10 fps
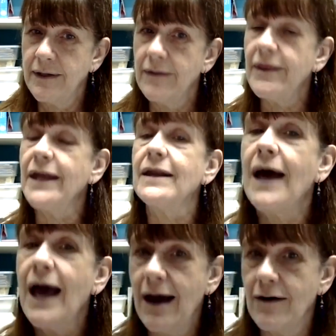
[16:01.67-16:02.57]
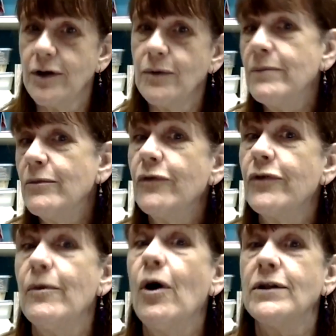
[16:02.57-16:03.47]
then how can we move
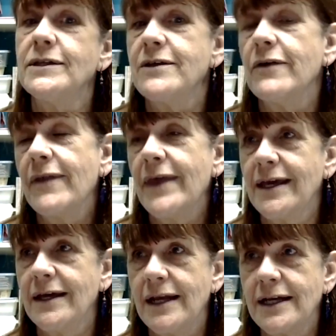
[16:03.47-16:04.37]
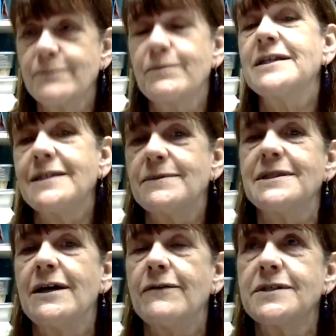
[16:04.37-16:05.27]
them on so that they can express
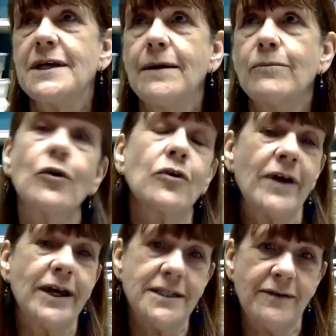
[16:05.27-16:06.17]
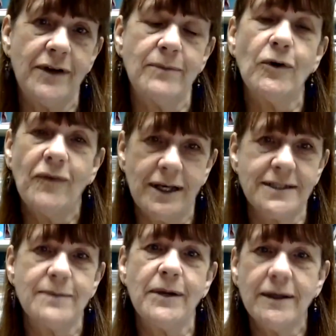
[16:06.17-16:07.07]
themselves more creatively, more
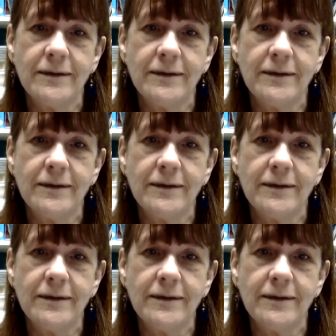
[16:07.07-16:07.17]
flexibly.